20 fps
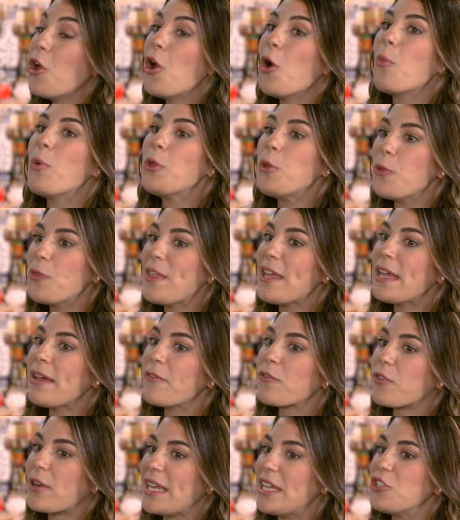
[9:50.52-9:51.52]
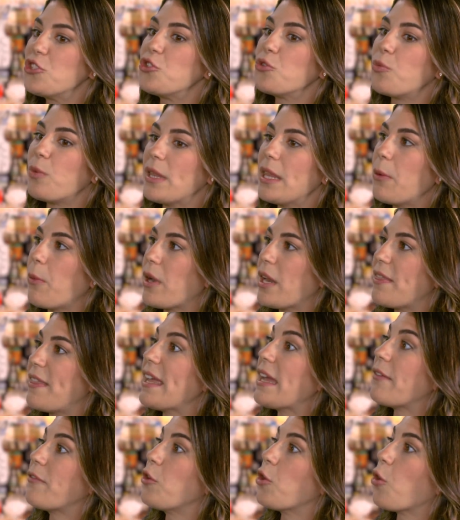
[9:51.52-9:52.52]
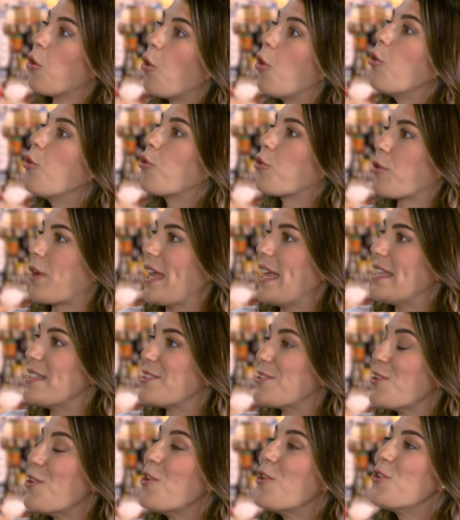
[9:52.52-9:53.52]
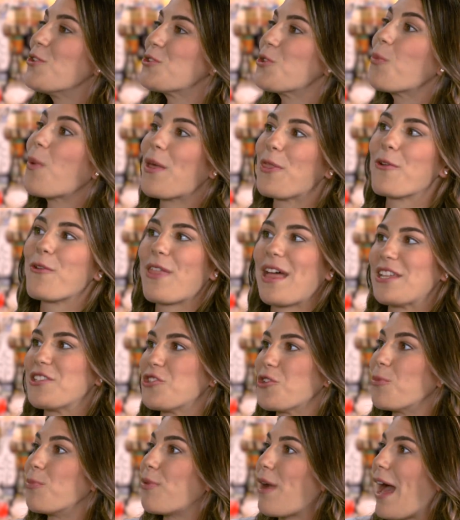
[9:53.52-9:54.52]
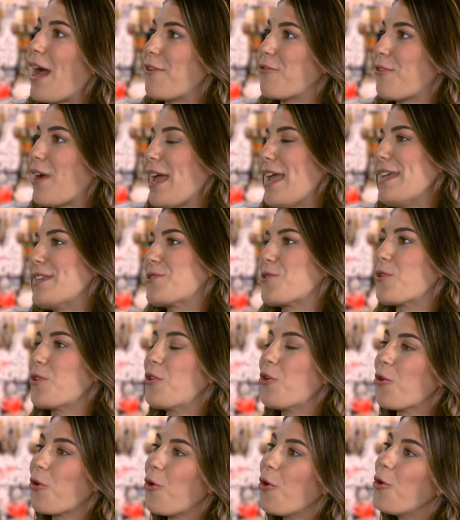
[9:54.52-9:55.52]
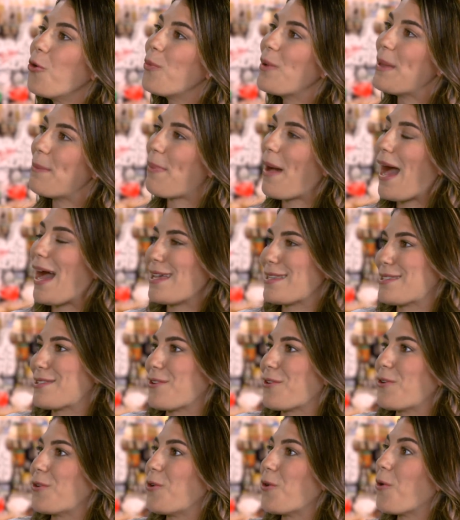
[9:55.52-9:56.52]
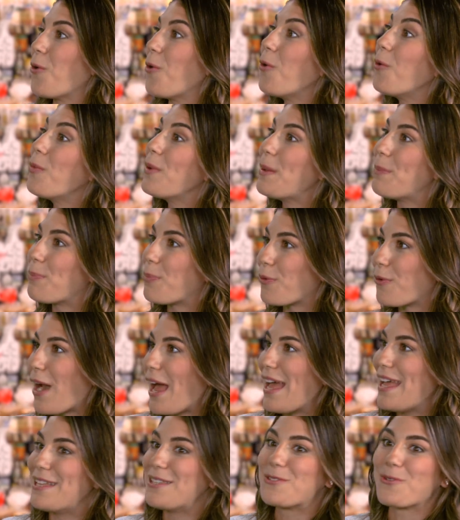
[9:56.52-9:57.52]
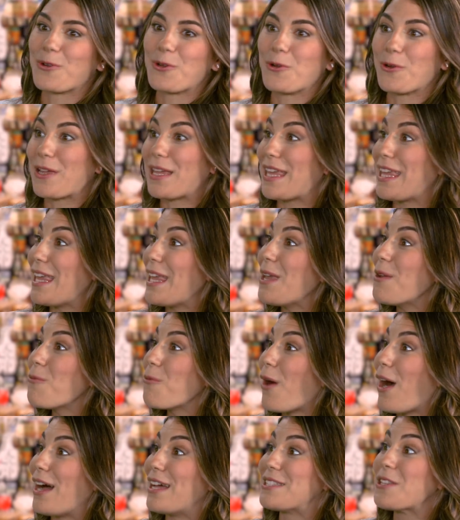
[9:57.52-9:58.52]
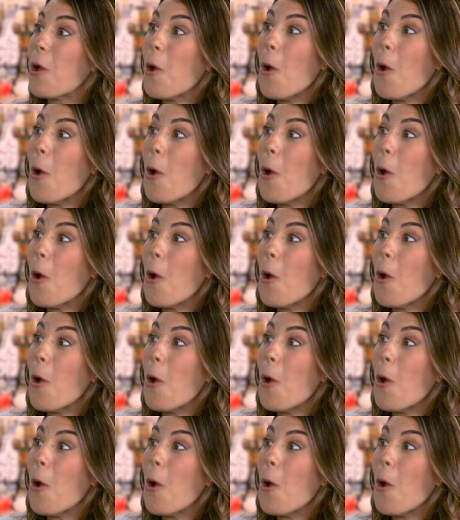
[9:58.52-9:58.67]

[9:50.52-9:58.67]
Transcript: When you think of grains, you really want to think of your whole grains. So whether that's your brown rice or your whole wheat pasta or your whole wheat breads or your quinoas